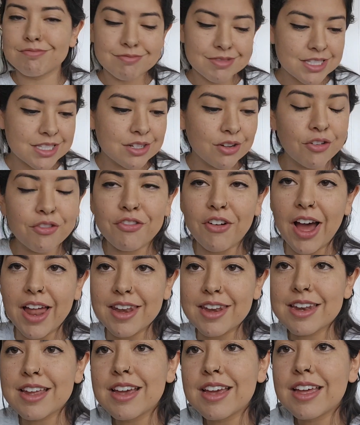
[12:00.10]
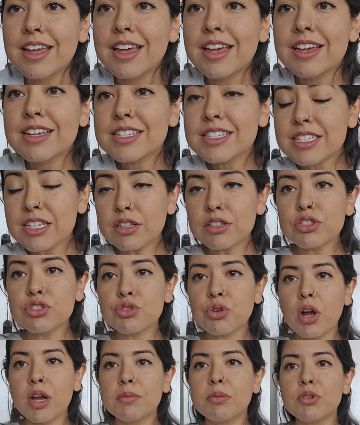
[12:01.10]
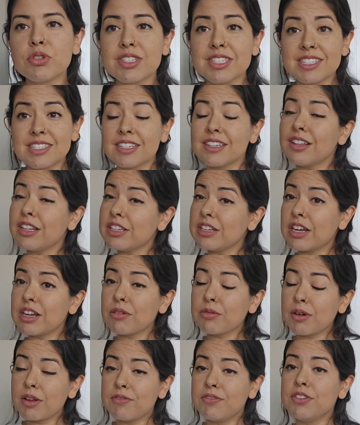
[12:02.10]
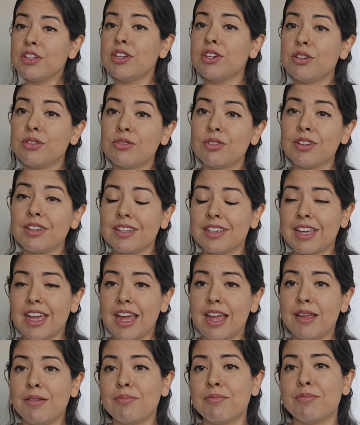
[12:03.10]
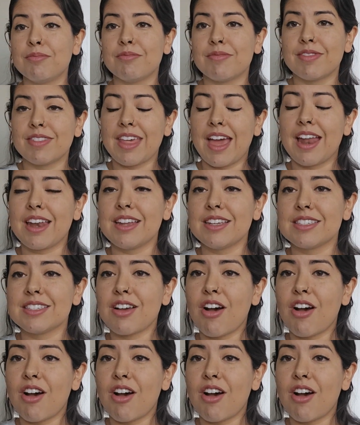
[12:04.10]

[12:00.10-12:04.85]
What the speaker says: Still fun, still enjoyable, still a review game that is